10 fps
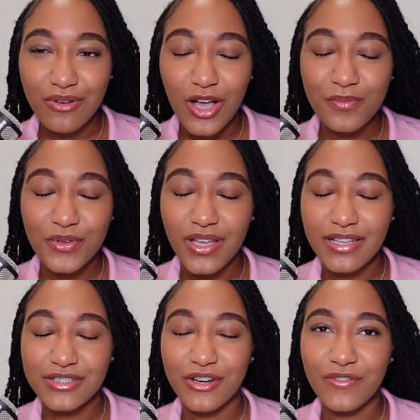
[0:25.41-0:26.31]
I hope you
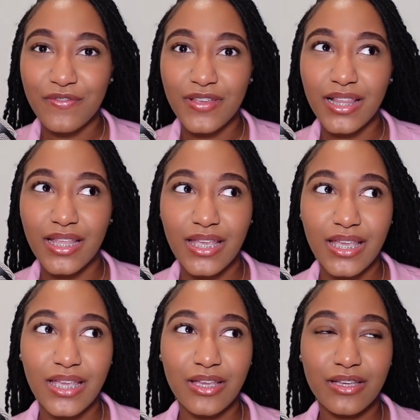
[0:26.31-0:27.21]
guys are
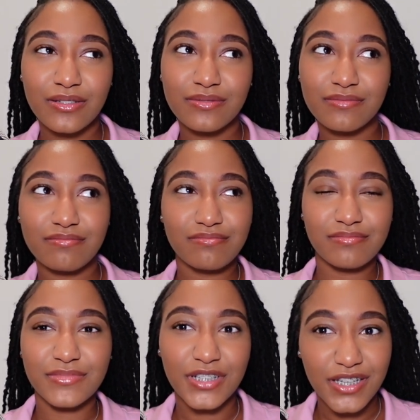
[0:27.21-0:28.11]
feeling
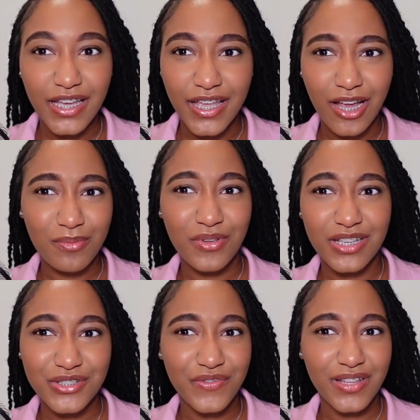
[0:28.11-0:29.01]
good. I hope you
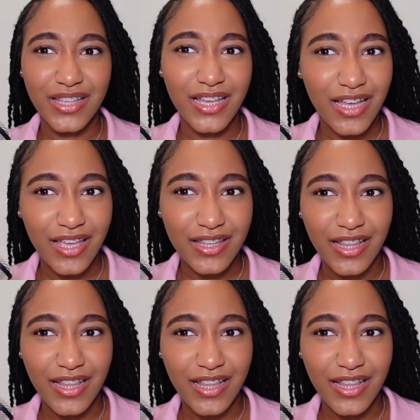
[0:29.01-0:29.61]
guys are feeling good.